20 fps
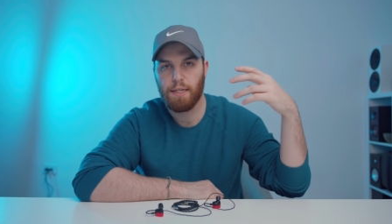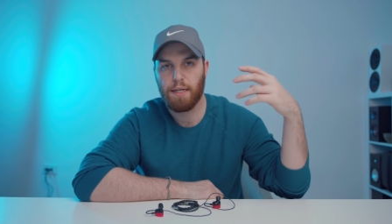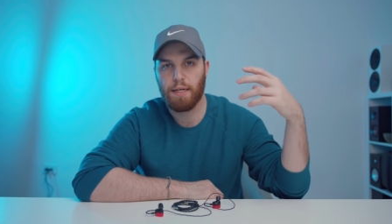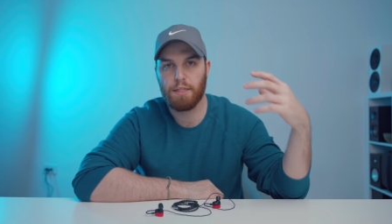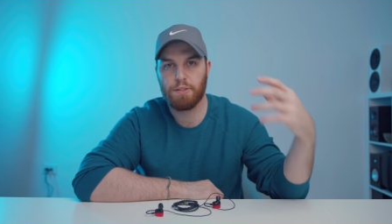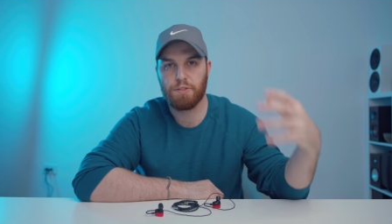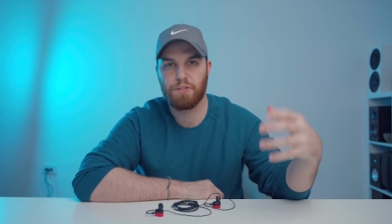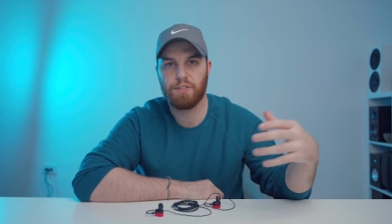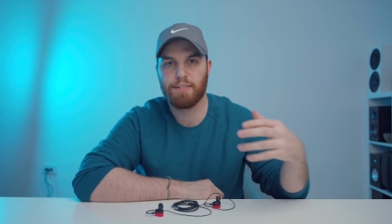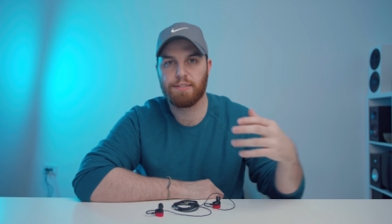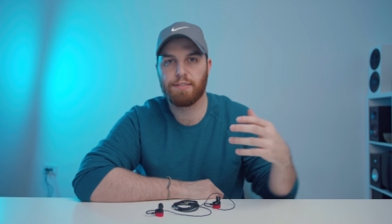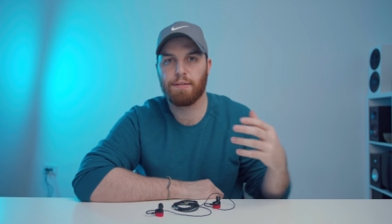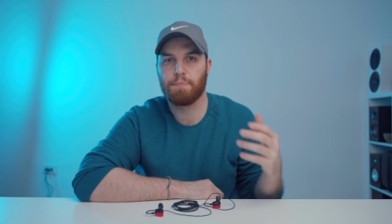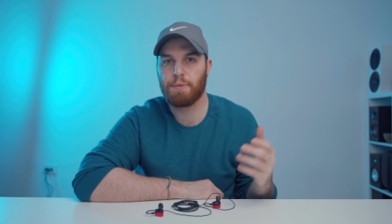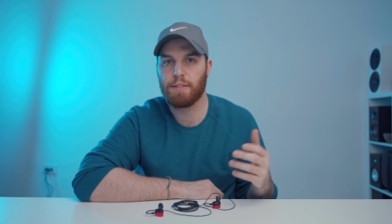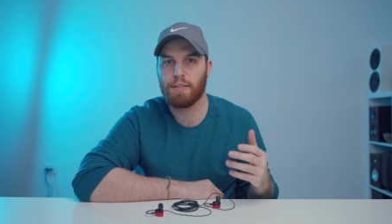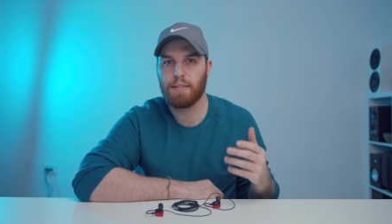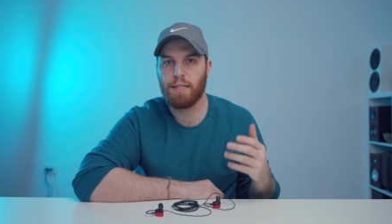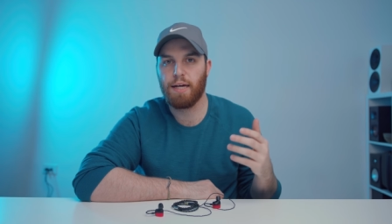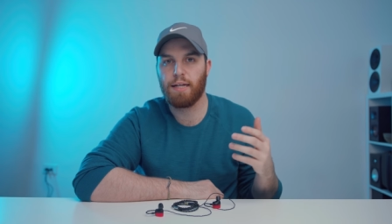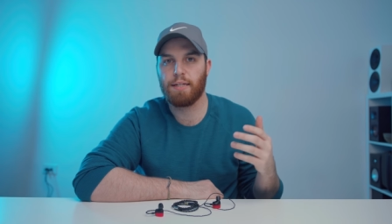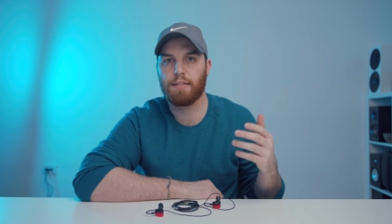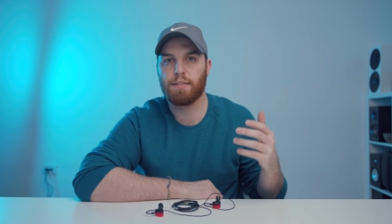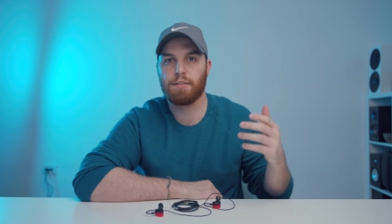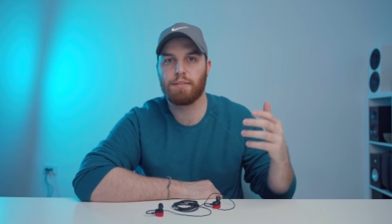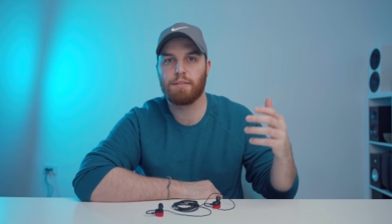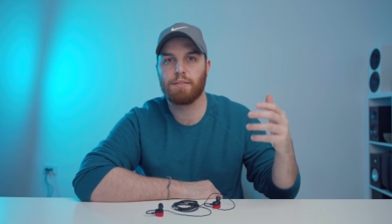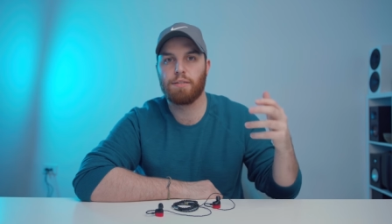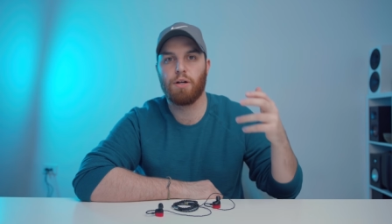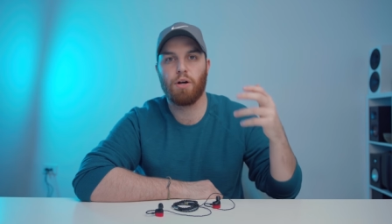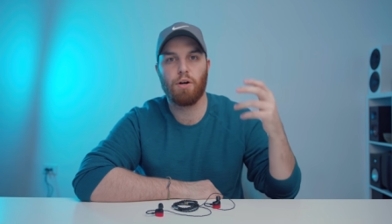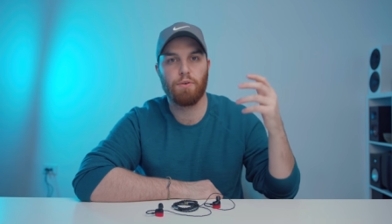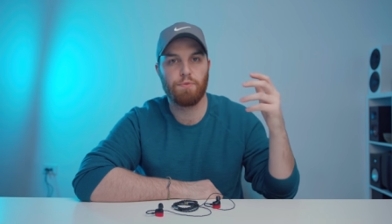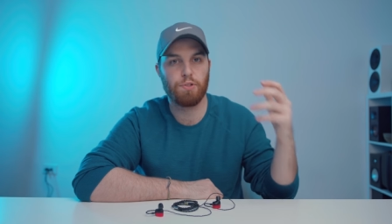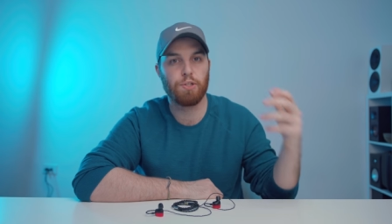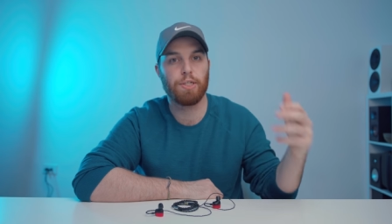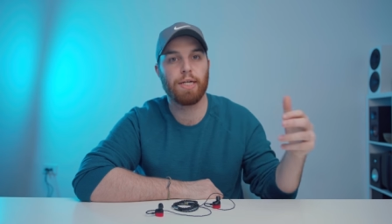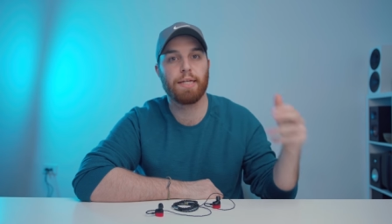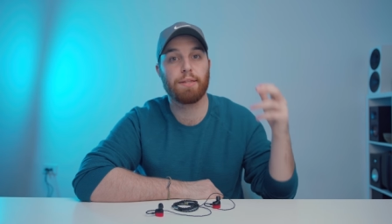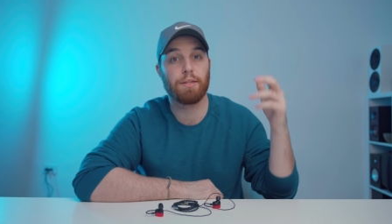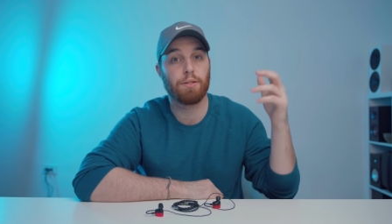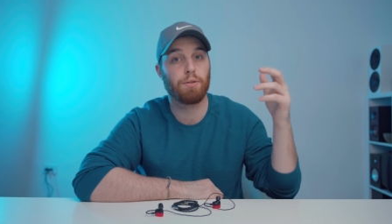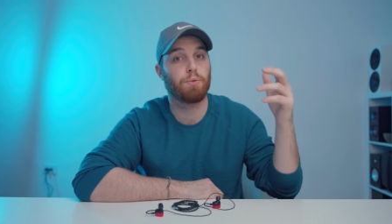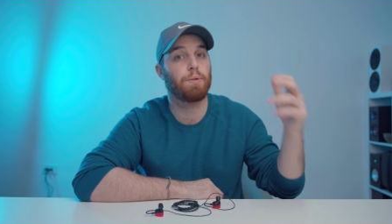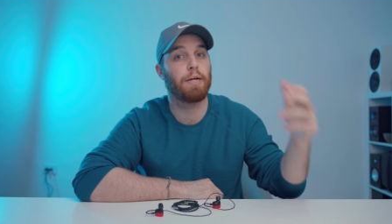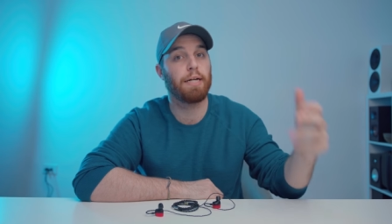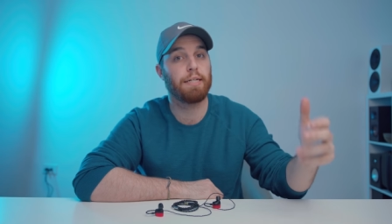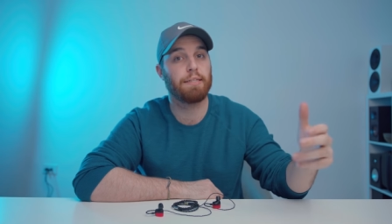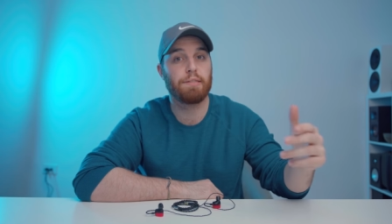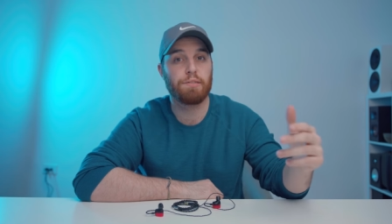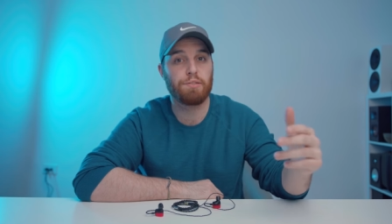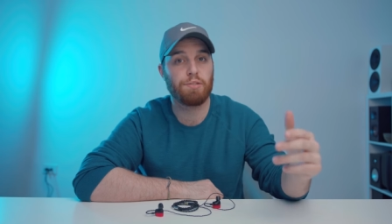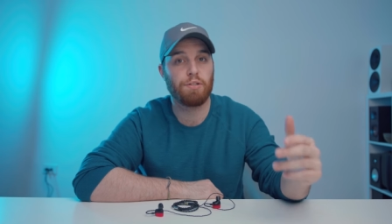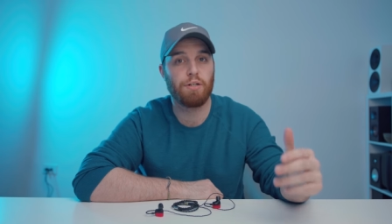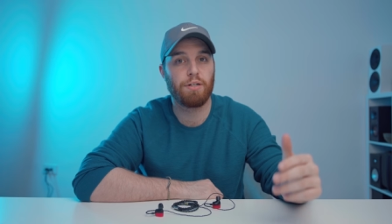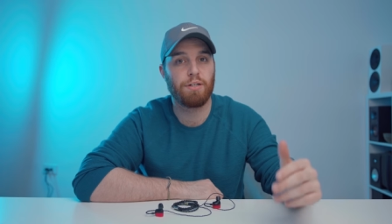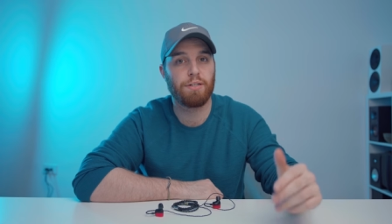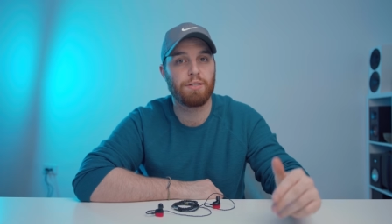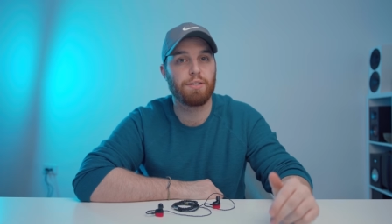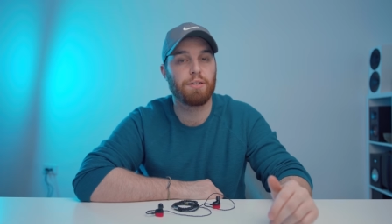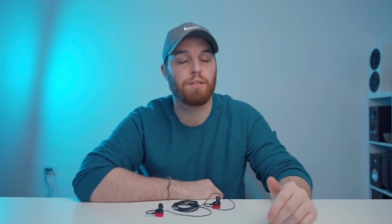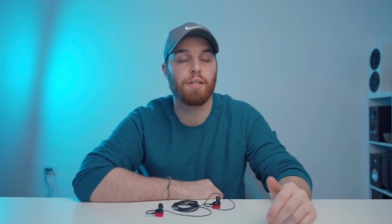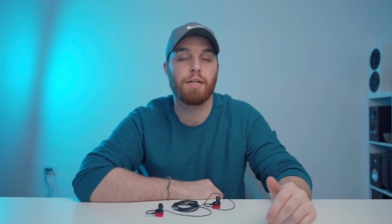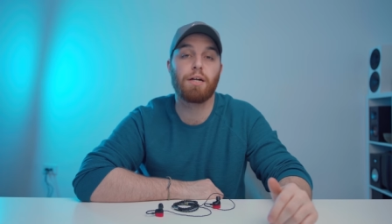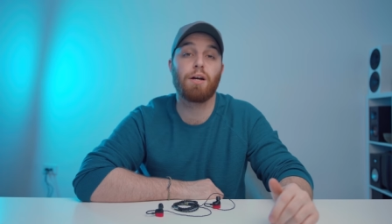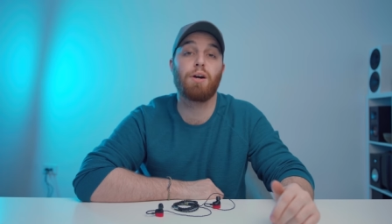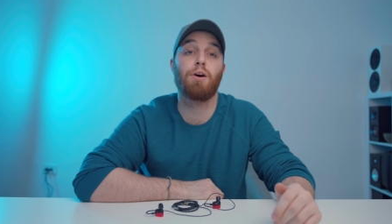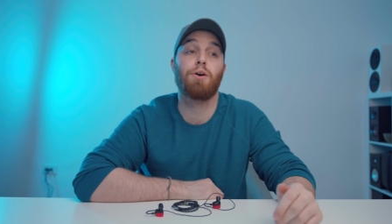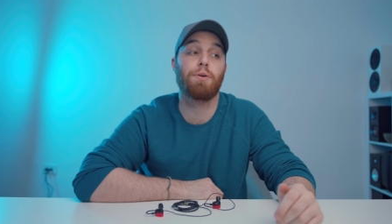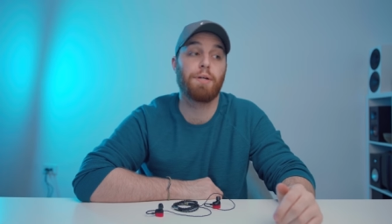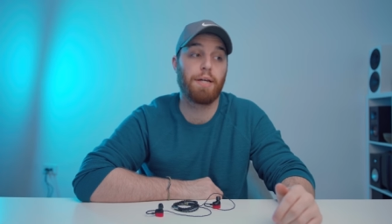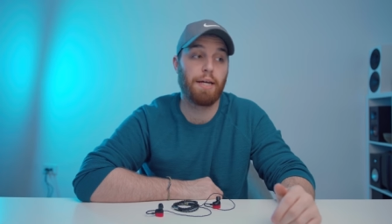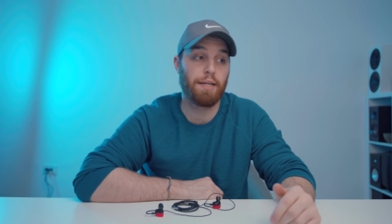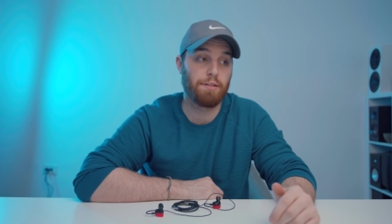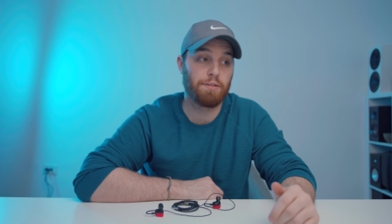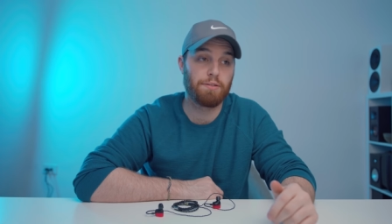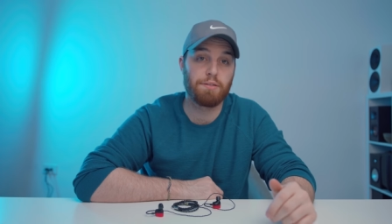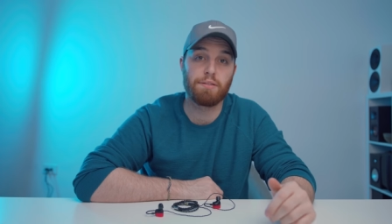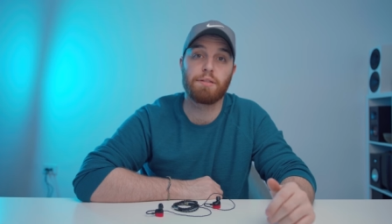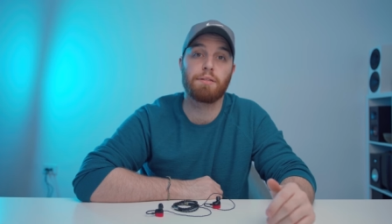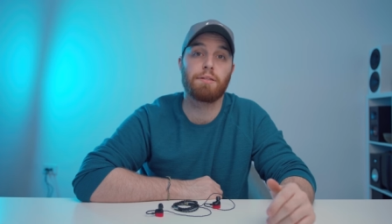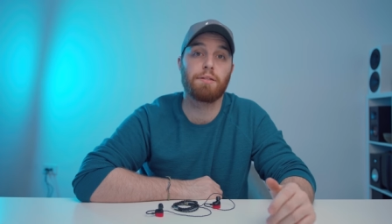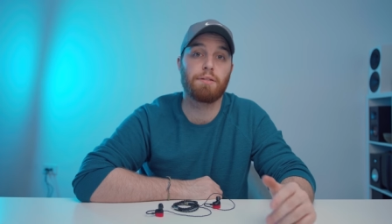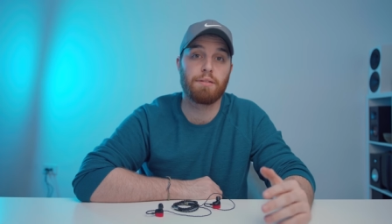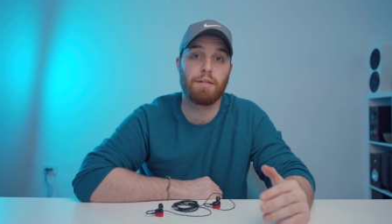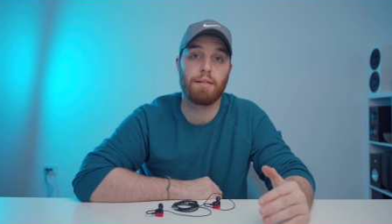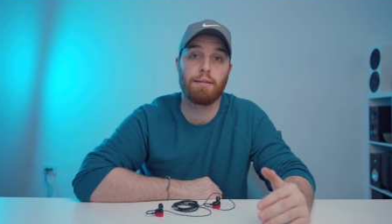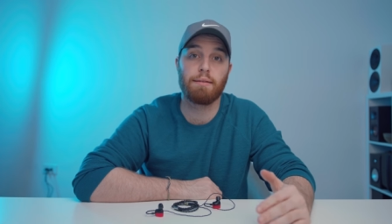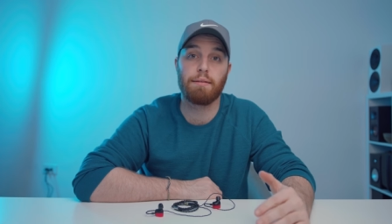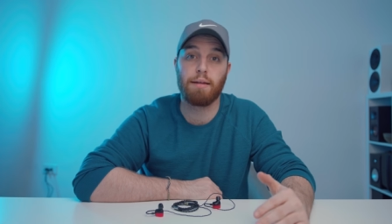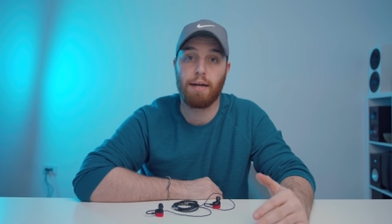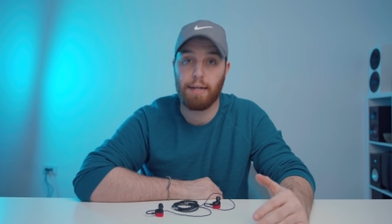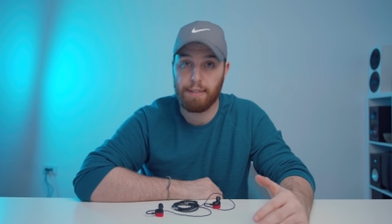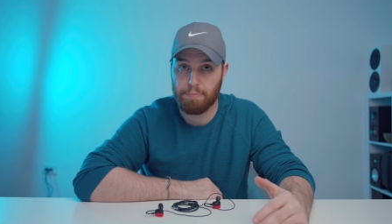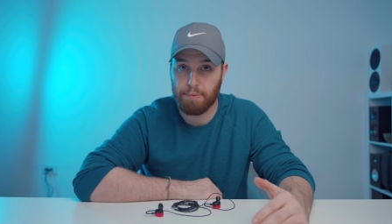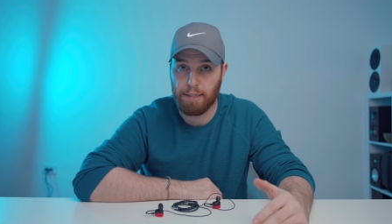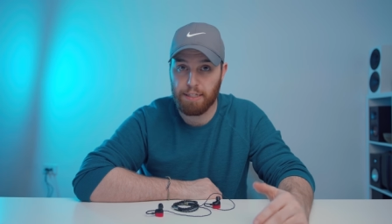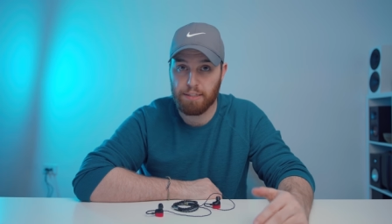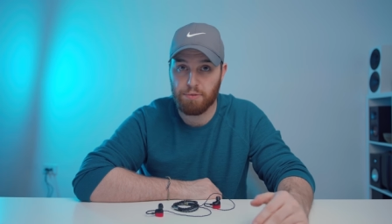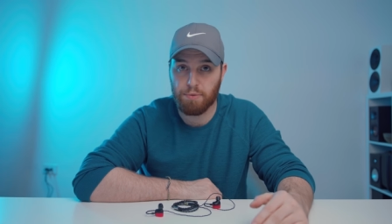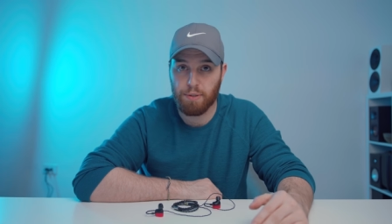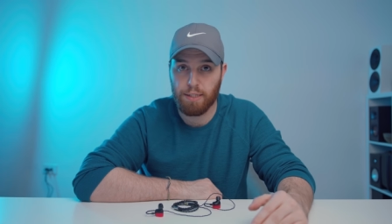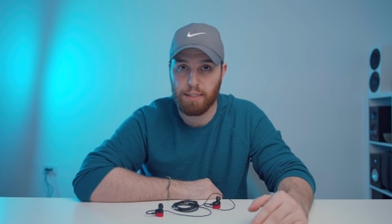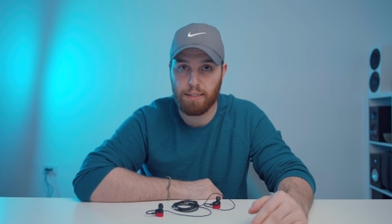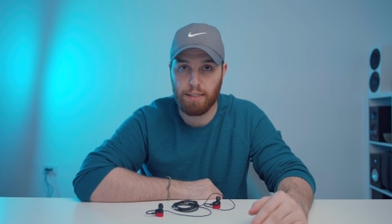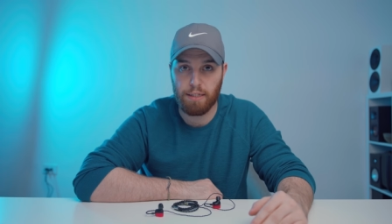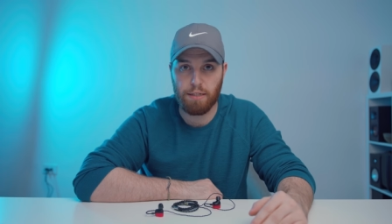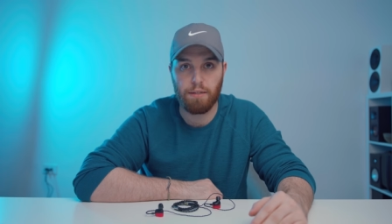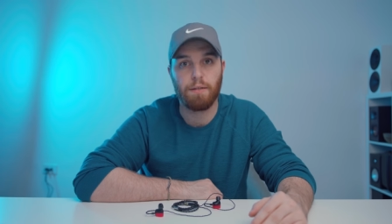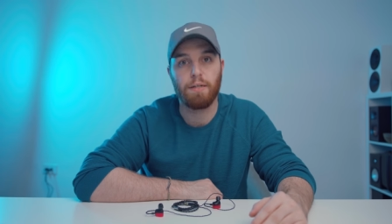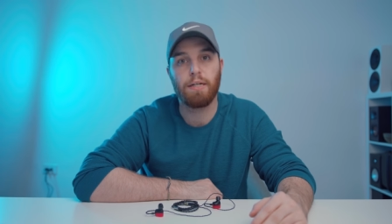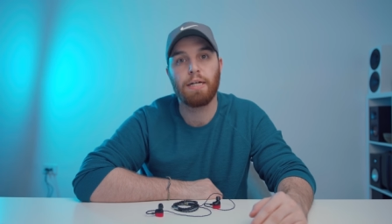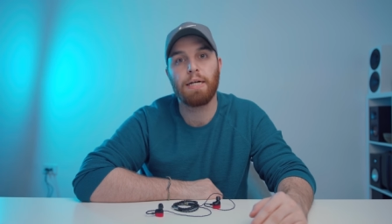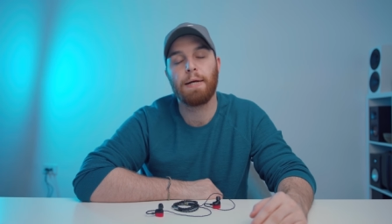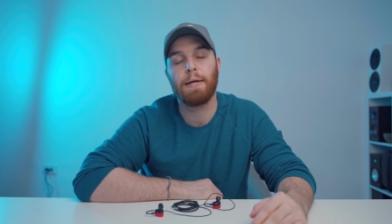It's just something that, you know, if you get the right song, you're like, oh, okay, there's, there's a lot of bass right there.